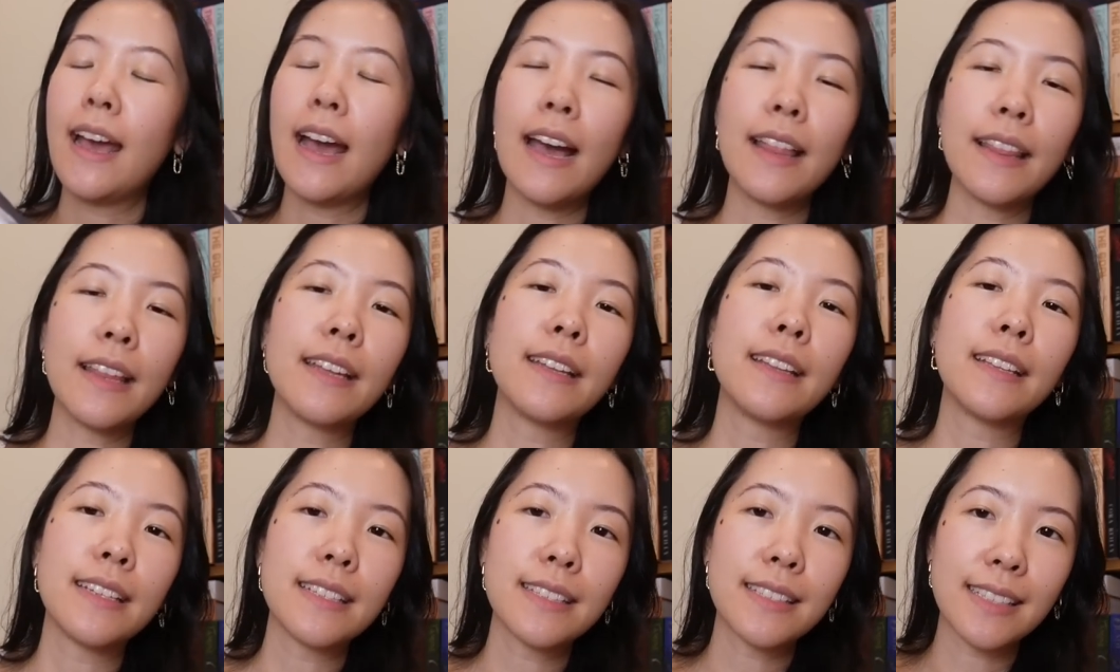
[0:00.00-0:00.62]
And
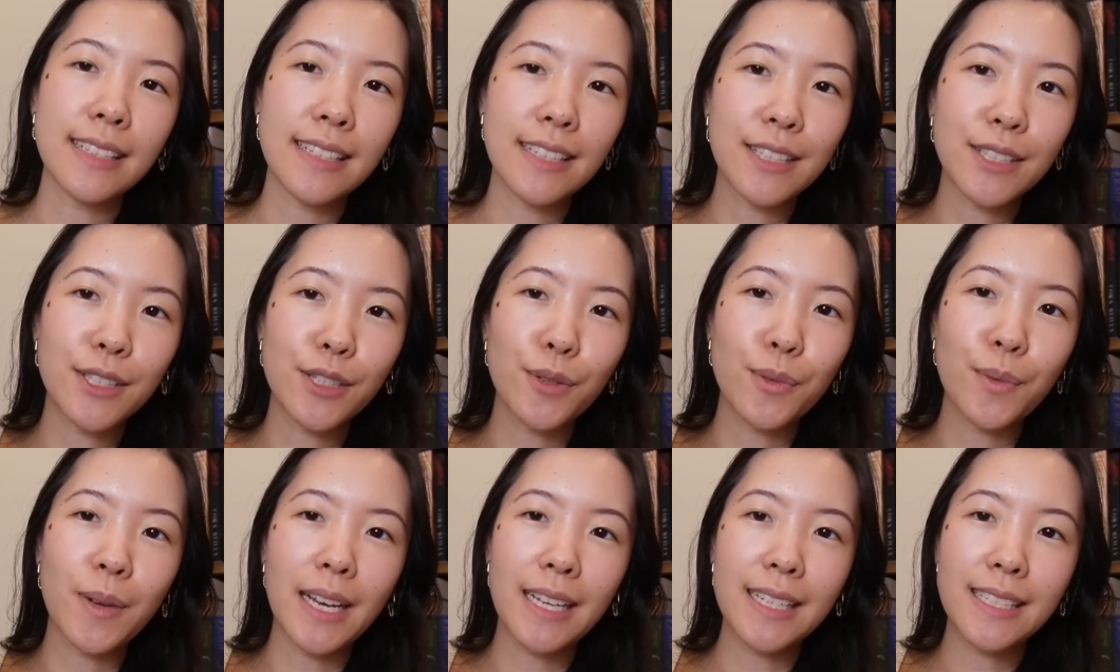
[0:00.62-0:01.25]
then this is
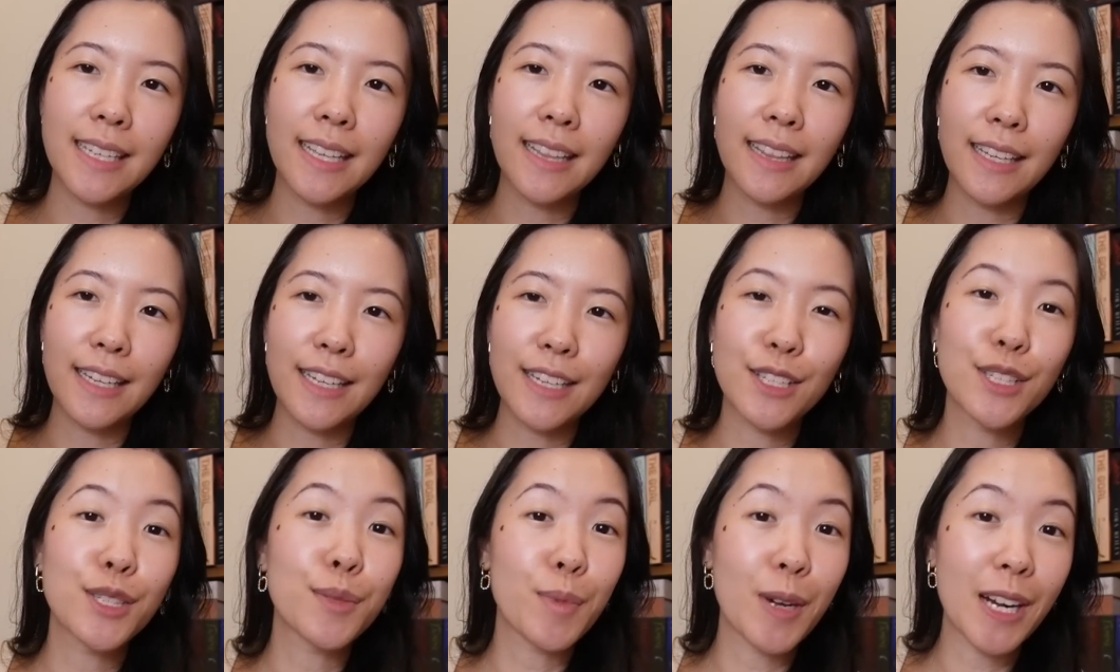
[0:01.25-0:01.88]
what the
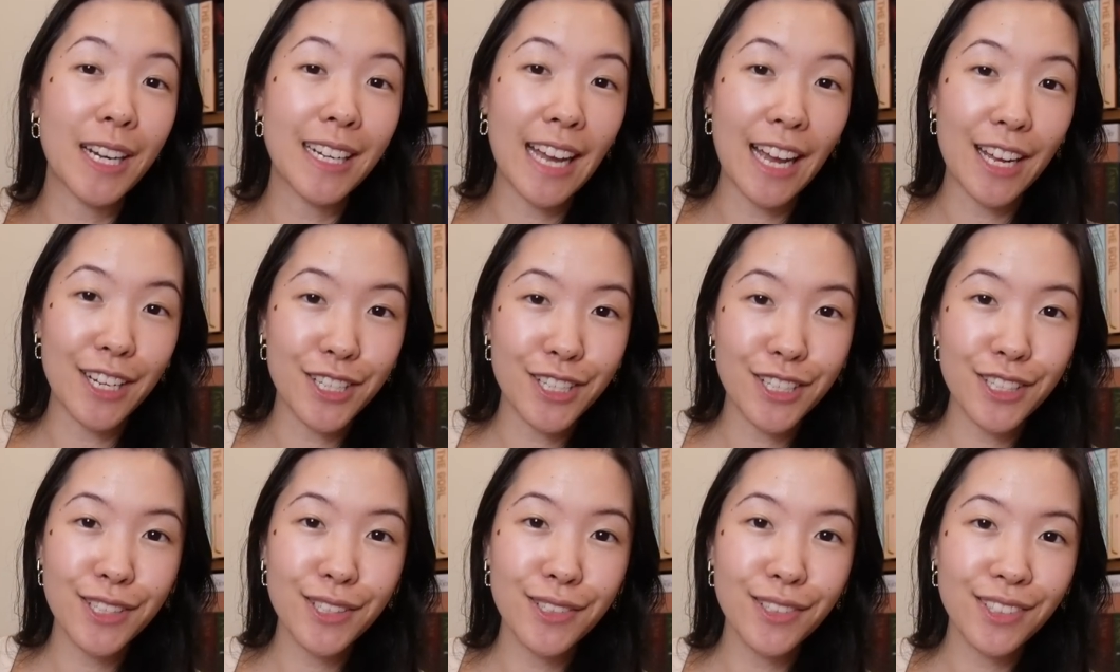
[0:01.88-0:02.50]
sprayed
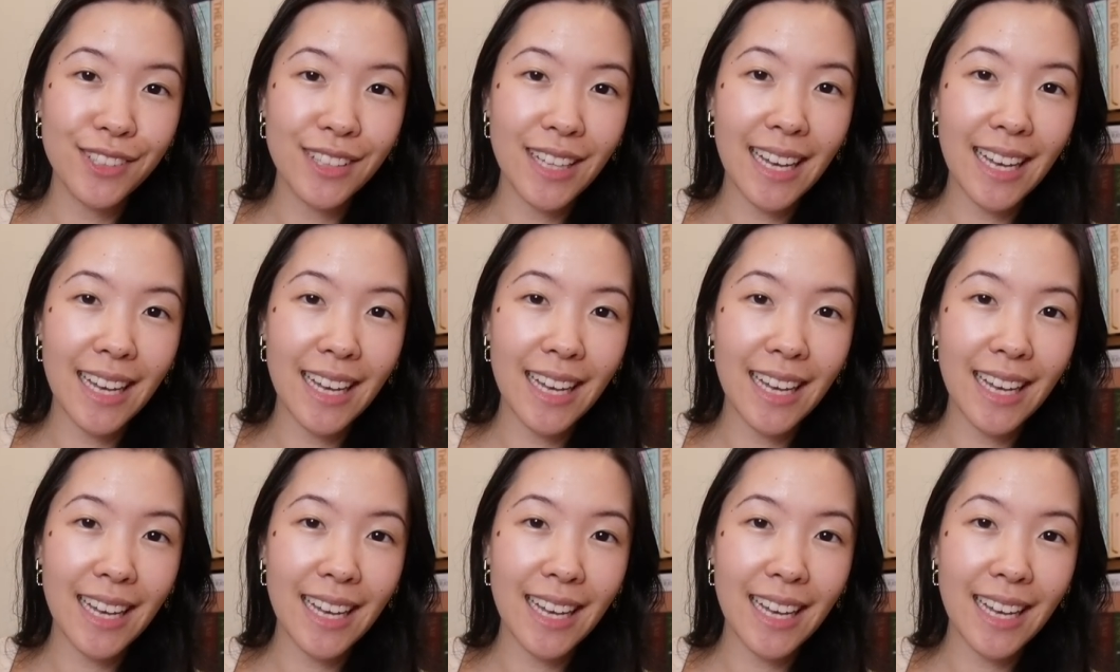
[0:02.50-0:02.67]
edges look